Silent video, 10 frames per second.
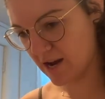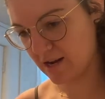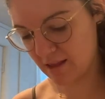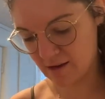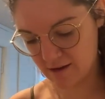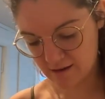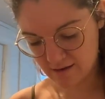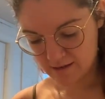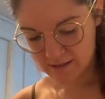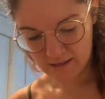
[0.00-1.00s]
it. I
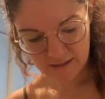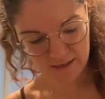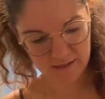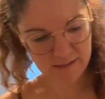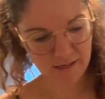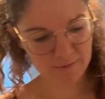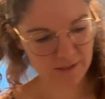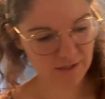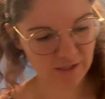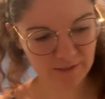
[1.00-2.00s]
thought that it
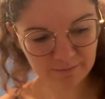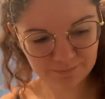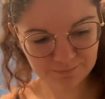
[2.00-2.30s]
sounded good.